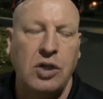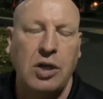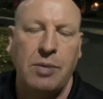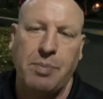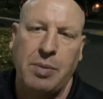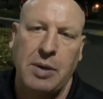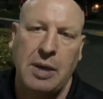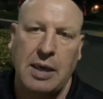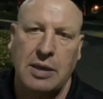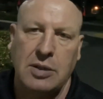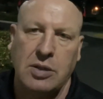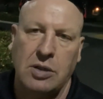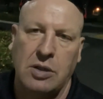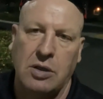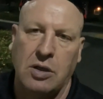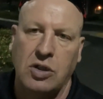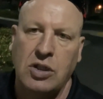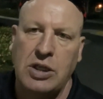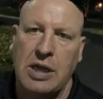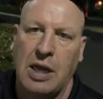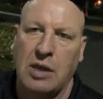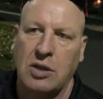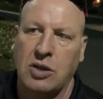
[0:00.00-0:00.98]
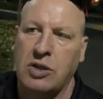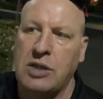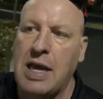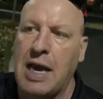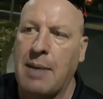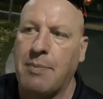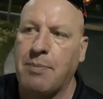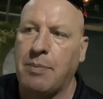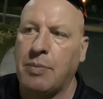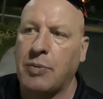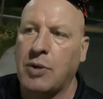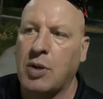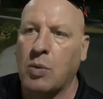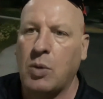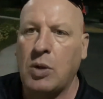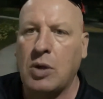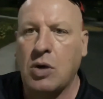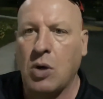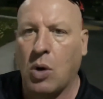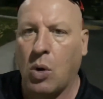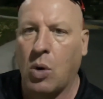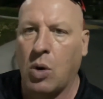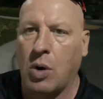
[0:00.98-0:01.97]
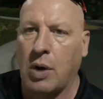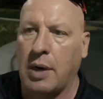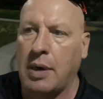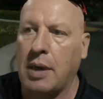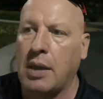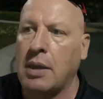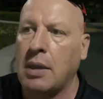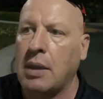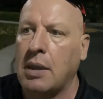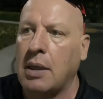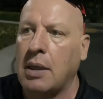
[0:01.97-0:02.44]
GPS in our challenged app to record